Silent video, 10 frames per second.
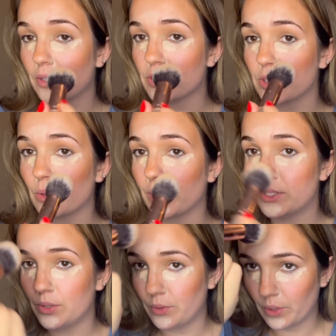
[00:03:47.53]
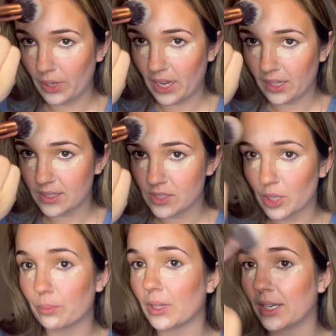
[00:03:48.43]
just going to go ahead and
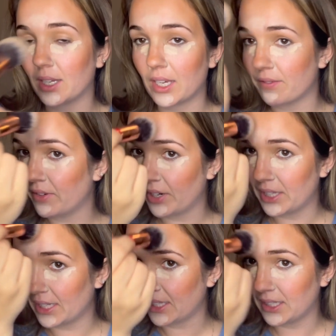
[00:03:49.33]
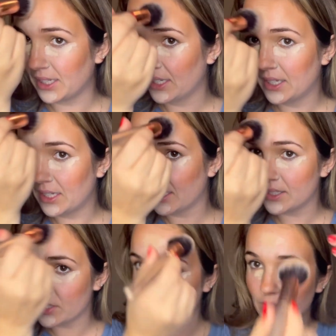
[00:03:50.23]
start blending it very lightly
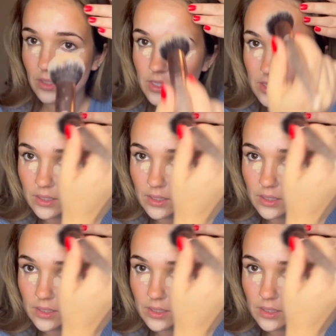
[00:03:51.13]
in circles.